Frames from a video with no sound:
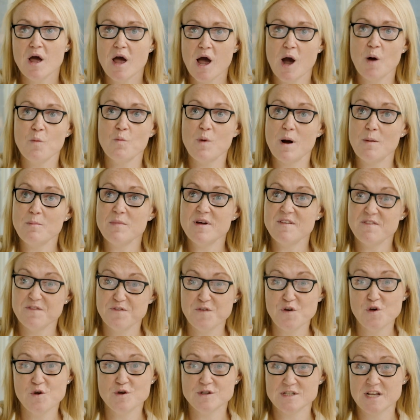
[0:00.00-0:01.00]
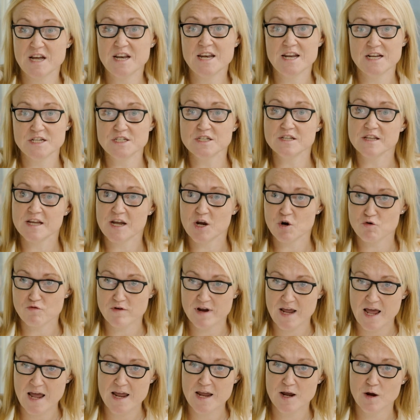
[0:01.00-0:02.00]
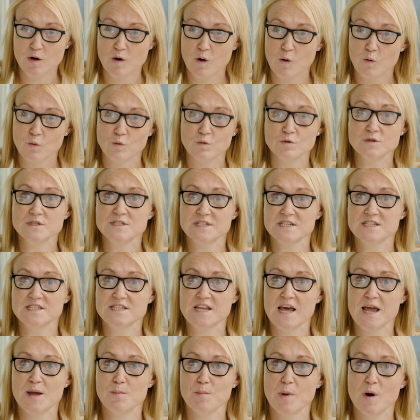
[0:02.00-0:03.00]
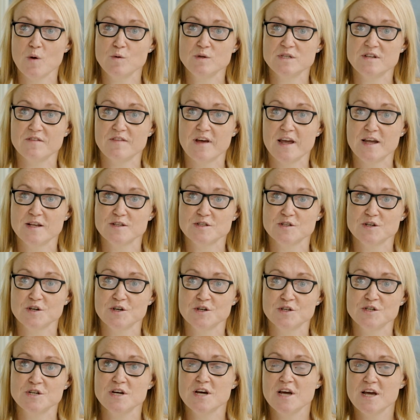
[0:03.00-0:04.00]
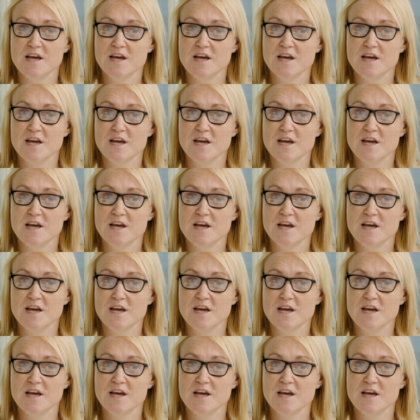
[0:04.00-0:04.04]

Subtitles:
And when we first initially create goals to stay motivated,